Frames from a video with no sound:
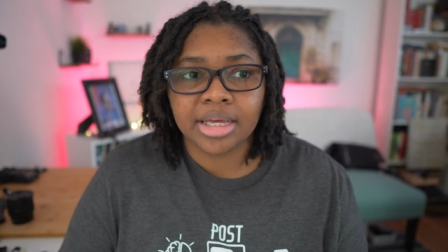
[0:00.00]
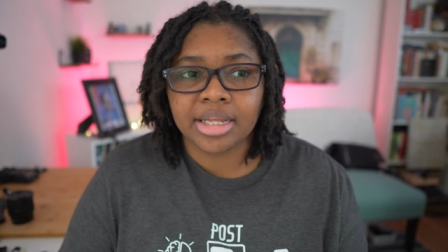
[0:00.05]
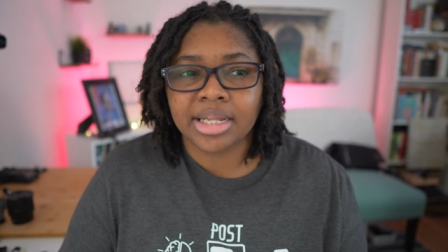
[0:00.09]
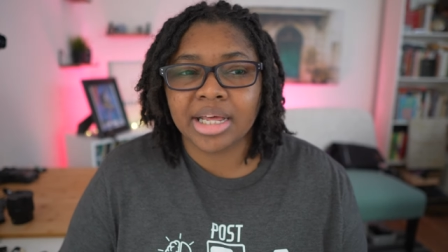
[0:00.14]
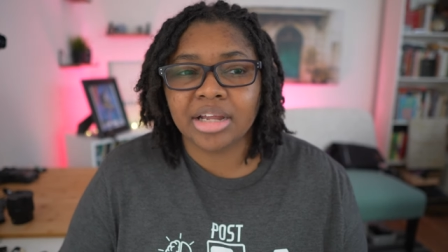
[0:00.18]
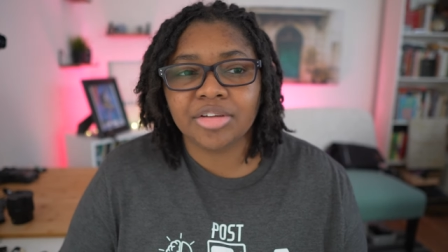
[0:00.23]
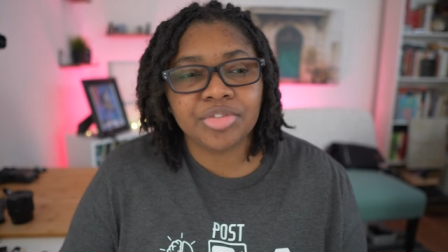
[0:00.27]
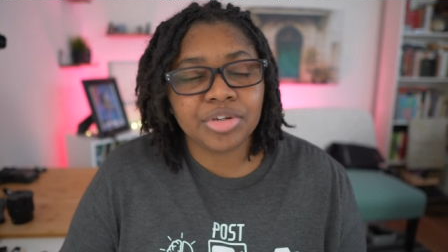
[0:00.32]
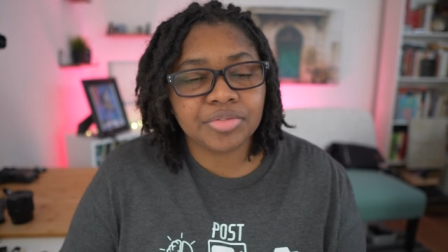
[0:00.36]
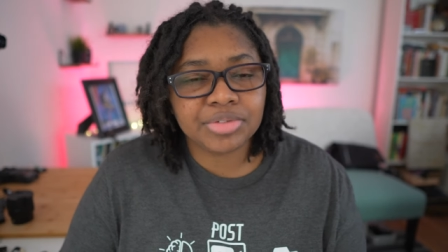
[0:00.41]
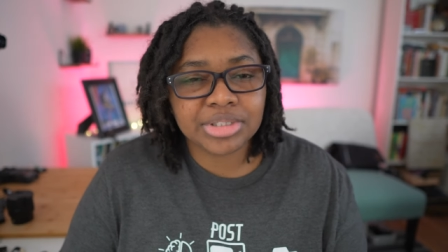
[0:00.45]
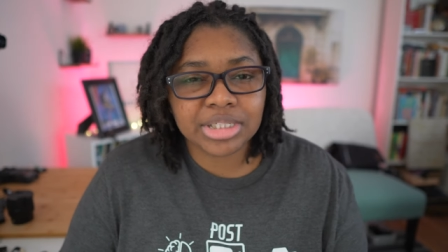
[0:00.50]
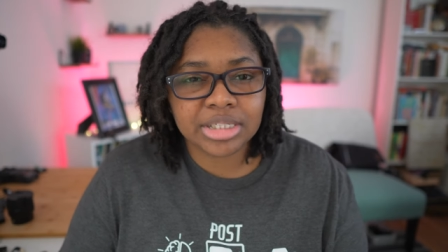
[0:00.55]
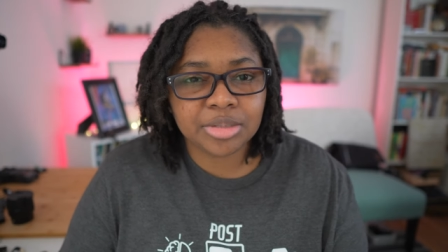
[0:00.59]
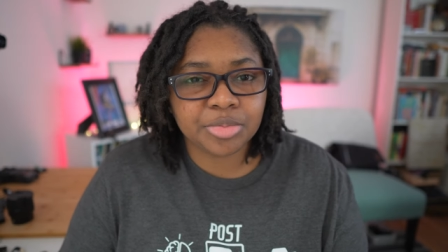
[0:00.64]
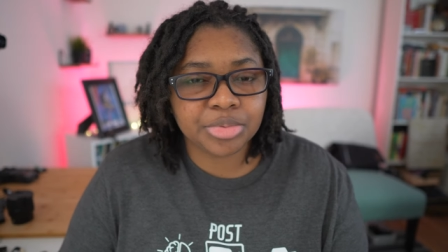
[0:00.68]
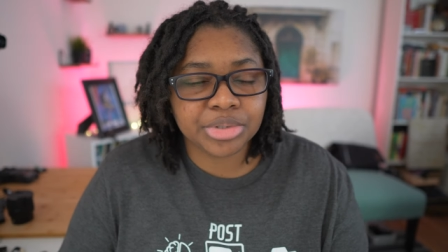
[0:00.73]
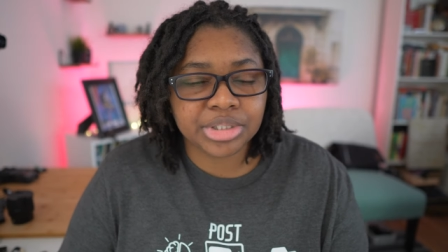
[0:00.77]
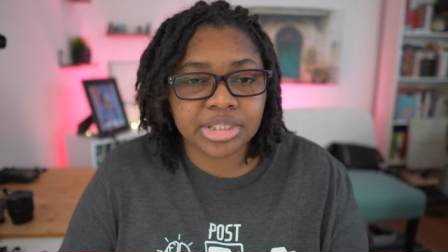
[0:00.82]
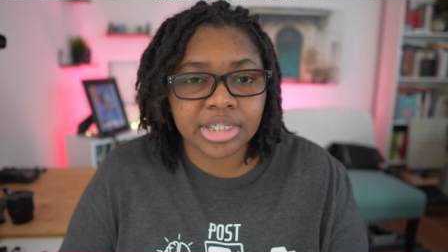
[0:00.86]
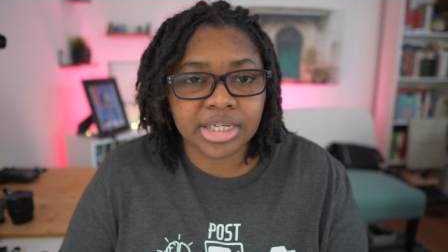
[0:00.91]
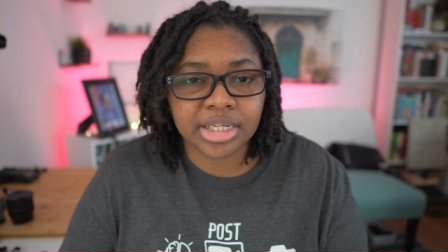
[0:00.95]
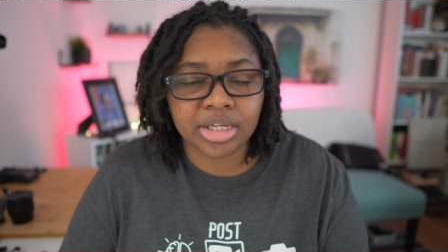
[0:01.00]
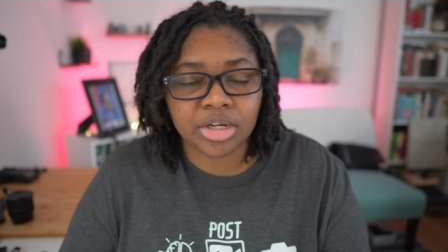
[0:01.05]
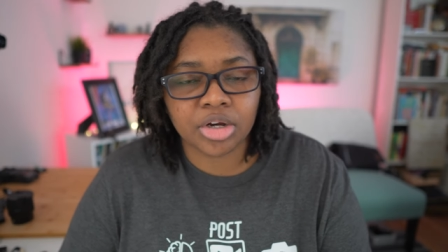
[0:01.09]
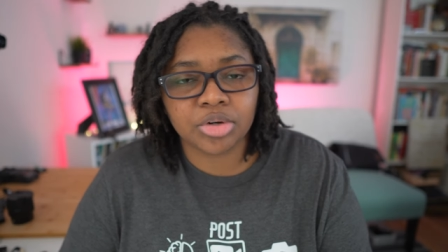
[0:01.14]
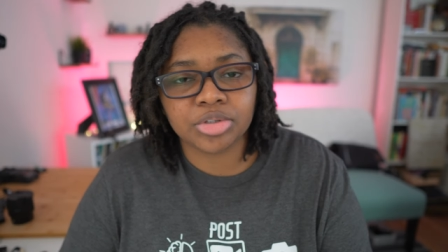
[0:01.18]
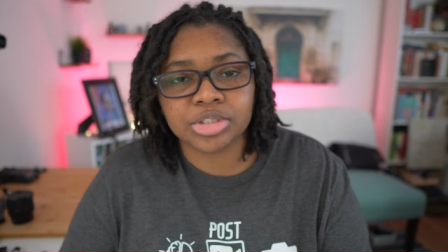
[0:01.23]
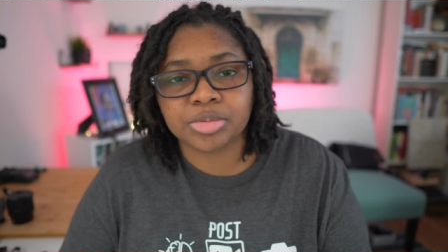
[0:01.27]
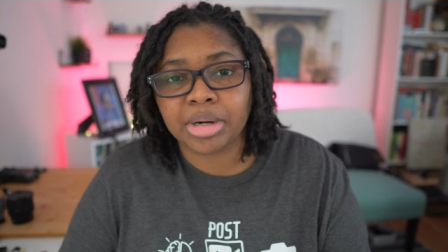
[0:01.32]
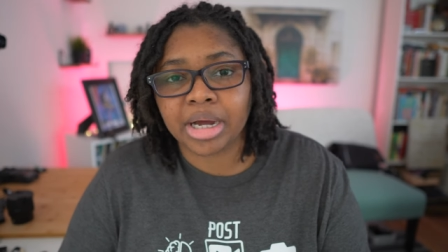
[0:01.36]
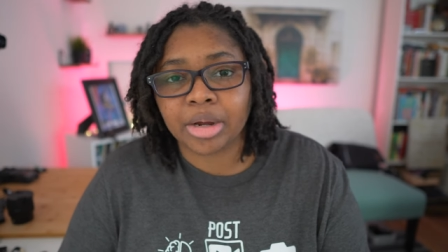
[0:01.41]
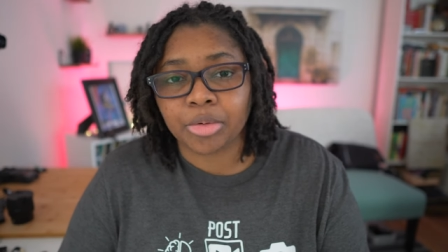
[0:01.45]
That 15%
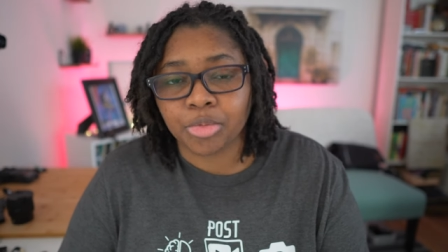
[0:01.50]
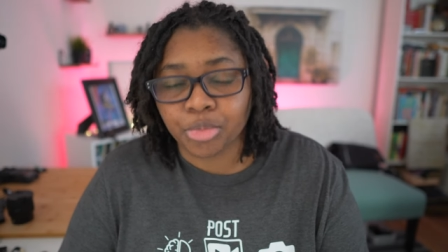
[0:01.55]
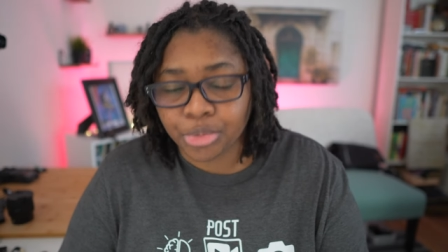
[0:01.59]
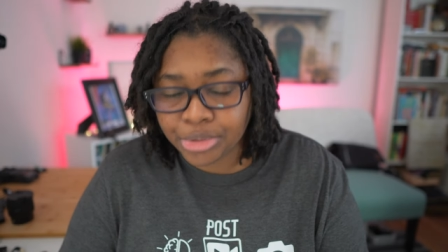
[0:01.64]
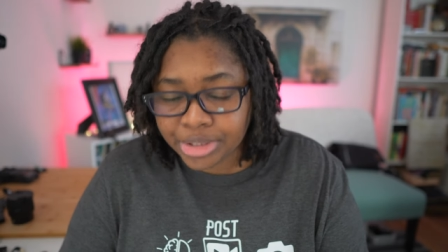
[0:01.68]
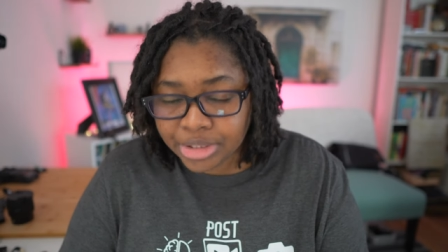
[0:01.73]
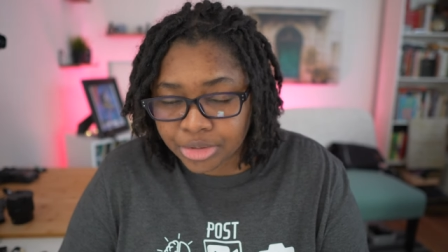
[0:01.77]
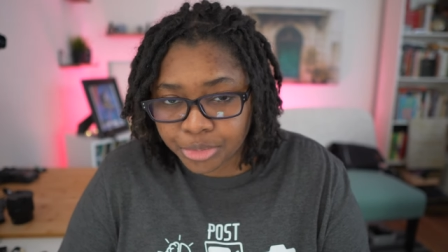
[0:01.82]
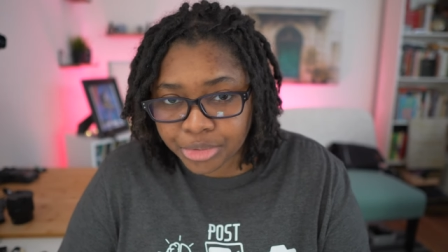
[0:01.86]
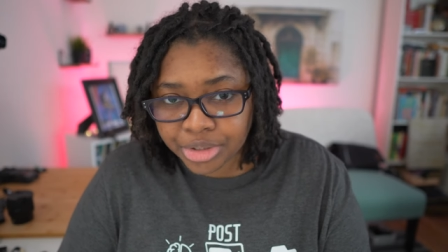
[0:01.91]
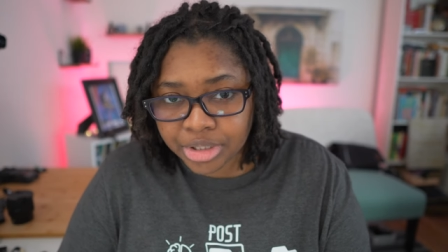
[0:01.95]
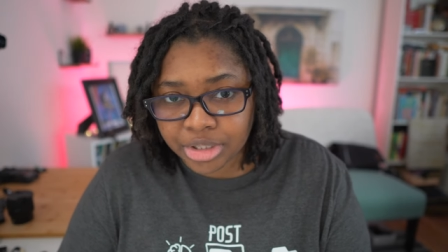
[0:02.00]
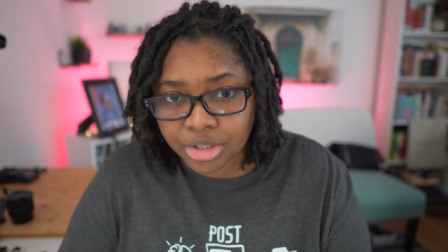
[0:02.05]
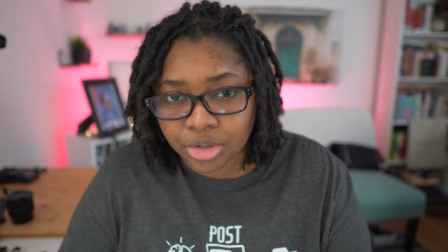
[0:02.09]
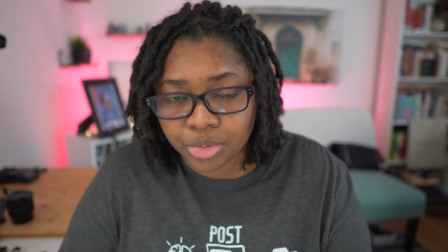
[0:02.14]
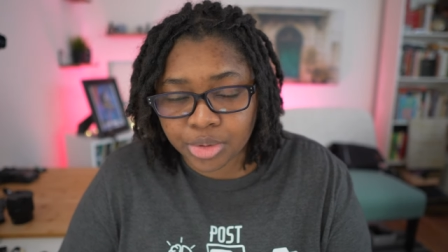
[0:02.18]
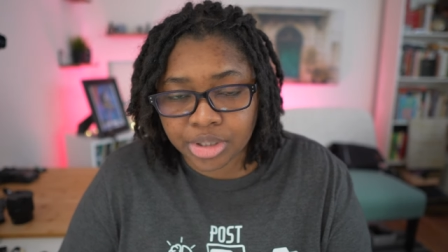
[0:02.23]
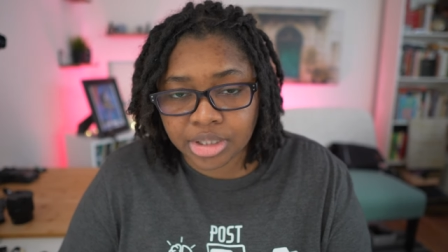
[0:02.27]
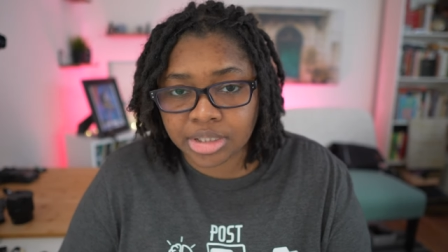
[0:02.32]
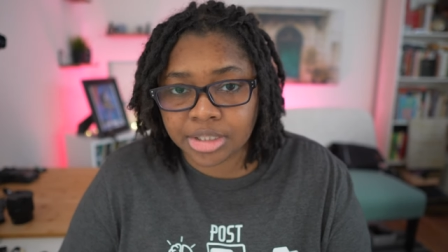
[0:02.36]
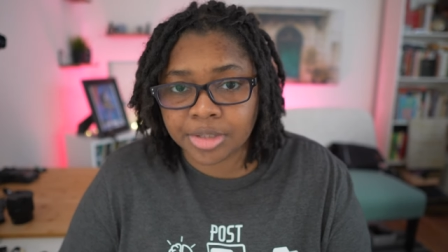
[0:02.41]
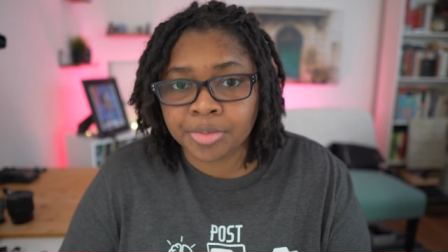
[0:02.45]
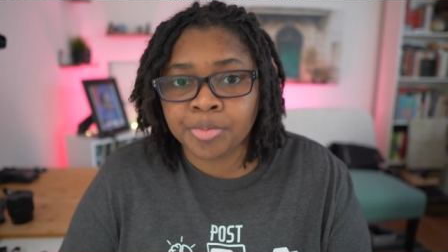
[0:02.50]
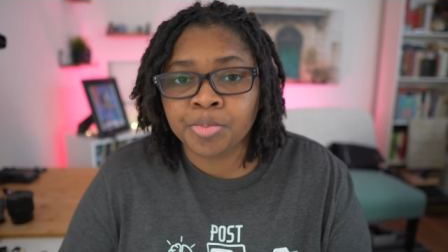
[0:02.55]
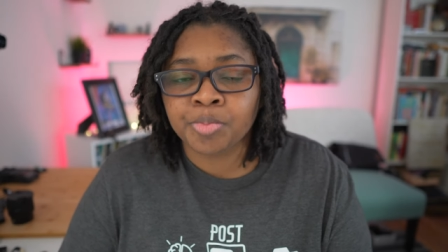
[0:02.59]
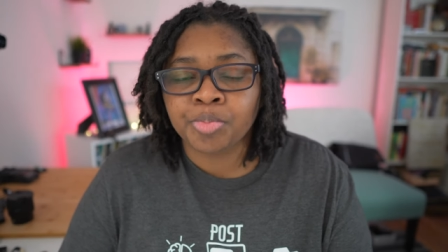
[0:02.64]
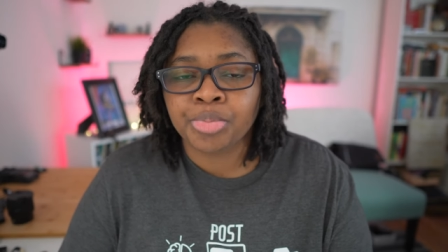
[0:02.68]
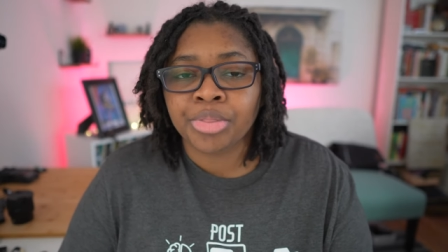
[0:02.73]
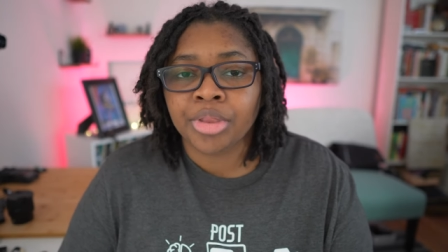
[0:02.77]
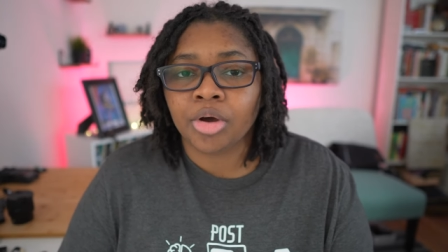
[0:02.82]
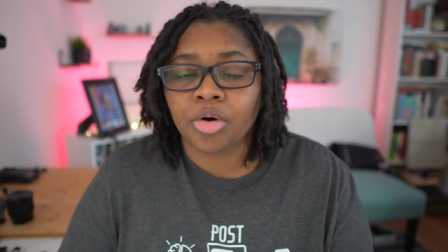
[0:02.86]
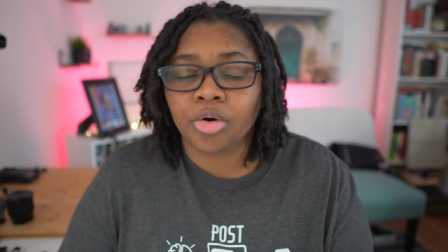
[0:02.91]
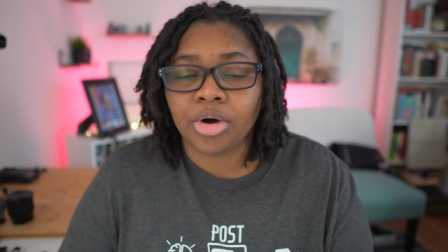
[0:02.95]
goes by really, really quickly
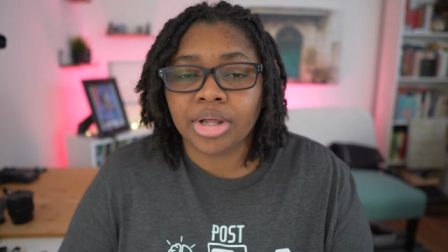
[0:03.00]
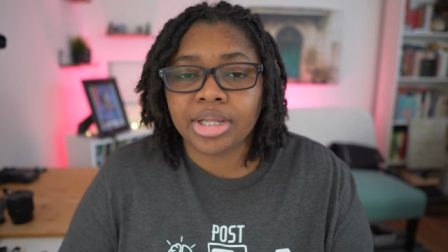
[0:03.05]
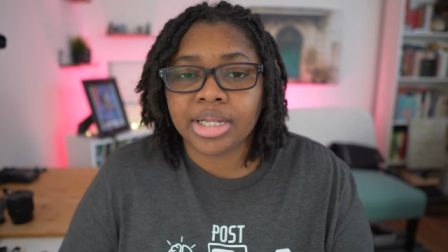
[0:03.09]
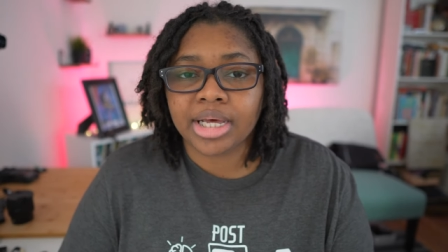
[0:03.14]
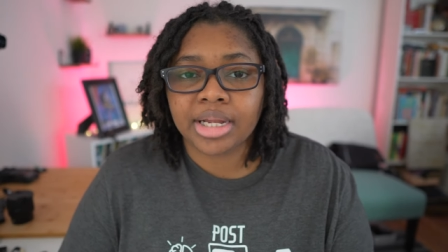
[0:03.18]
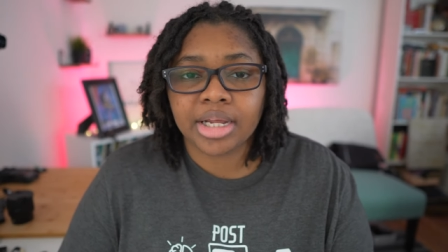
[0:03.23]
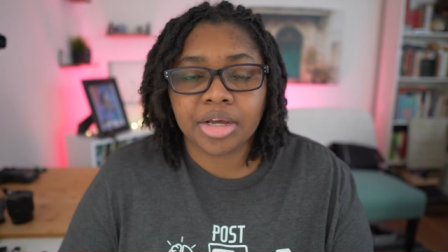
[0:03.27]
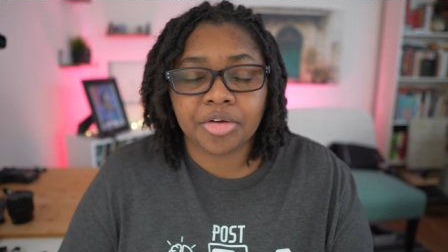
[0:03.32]
on that